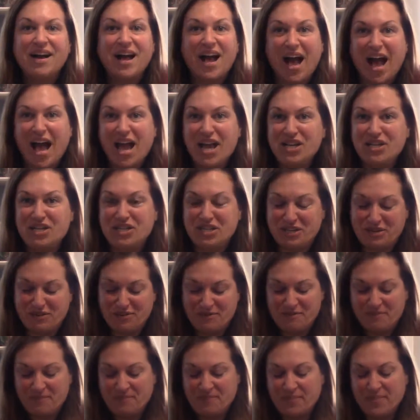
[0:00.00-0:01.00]
I
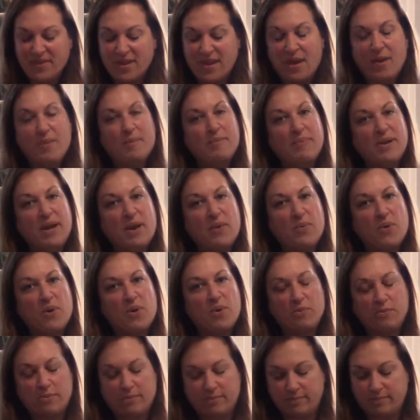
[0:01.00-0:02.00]
do, but I
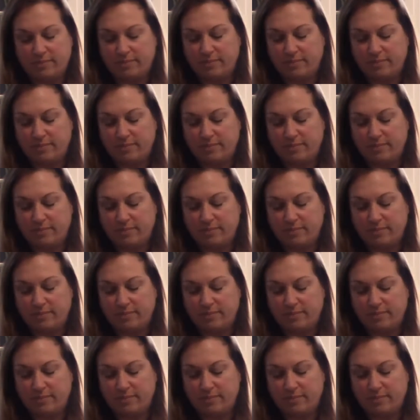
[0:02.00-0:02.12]
won't.